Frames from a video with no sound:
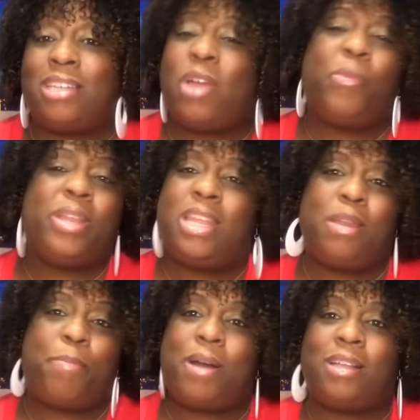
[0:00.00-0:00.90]
And we need
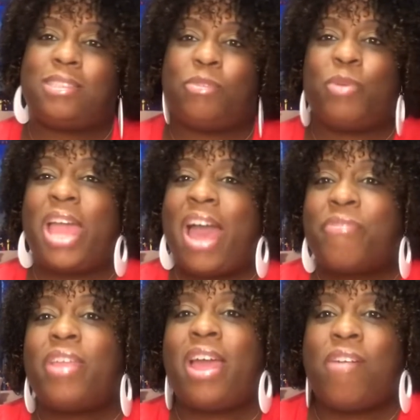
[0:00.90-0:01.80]
we have
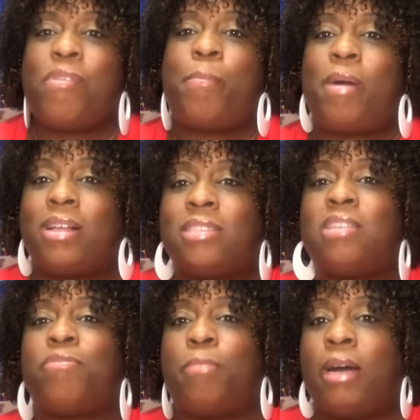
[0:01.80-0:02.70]
to have a
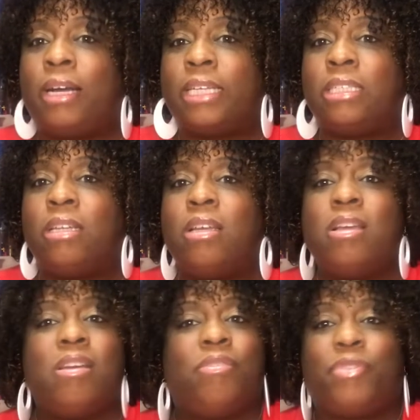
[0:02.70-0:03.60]
positive mind
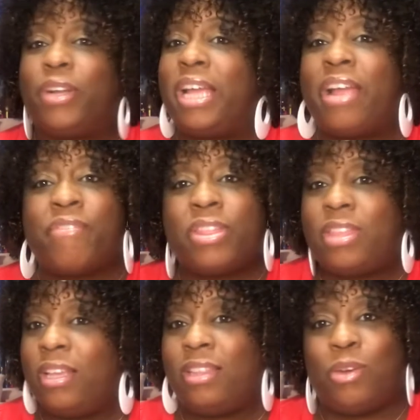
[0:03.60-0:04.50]
for
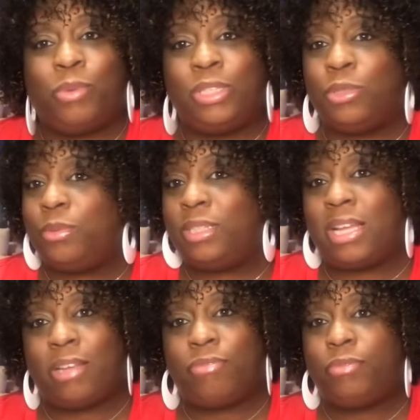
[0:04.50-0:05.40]
everything that we do in
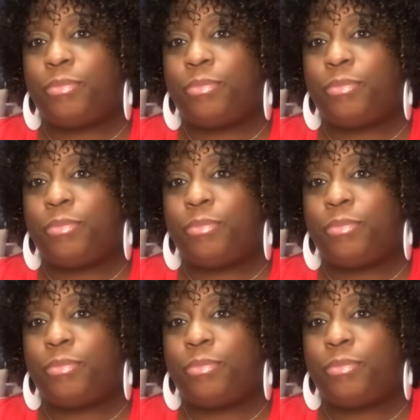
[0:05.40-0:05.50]
life.